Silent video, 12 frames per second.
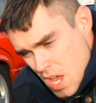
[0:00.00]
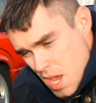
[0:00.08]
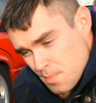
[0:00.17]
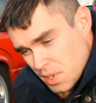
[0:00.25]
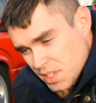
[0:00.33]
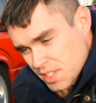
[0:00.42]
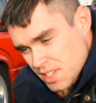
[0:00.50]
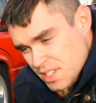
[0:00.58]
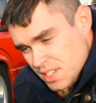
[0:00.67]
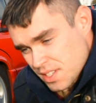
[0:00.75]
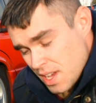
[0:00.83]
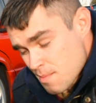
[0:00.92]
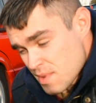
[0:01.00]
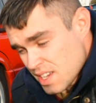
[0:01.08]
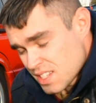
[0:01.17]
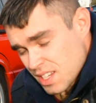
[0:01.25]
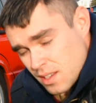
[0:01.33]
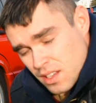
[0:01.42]
I bought this
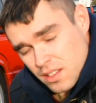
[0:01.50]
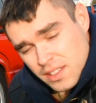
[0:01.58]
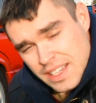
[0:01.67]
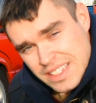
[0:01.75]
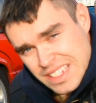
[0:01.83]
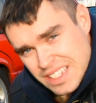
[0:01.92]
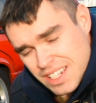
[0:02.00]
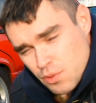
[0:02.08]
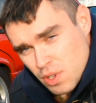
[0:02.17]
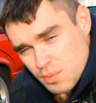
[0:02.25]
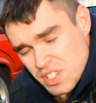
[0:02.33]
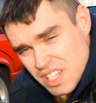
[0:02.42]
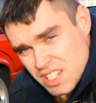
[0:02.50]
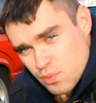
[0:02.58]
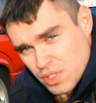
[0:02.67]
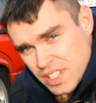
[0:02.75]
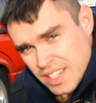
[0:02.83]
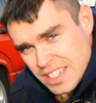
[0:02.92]
amazing 1991 Mercedes
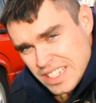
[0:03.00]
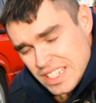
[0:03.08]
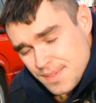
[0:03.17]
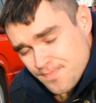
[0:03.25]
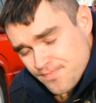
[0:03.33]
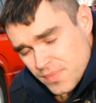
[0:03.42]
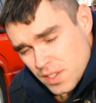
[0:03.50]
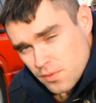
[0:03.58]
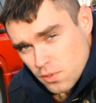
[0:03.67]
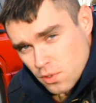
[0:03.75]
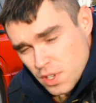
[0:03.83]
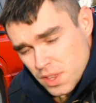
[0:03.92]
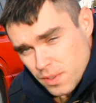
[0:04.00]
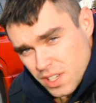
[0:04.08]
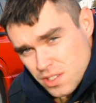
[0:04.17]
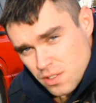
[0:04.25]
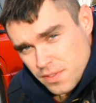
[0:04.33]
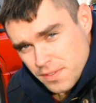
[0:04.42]
190E for
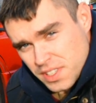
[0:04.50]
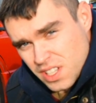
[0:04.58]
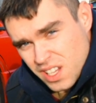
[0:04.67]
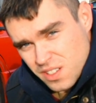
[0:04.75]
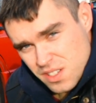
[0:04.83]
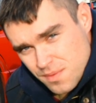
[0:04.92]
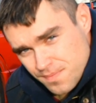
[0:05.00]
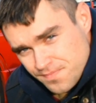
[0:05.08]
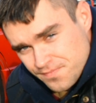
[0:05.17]
$350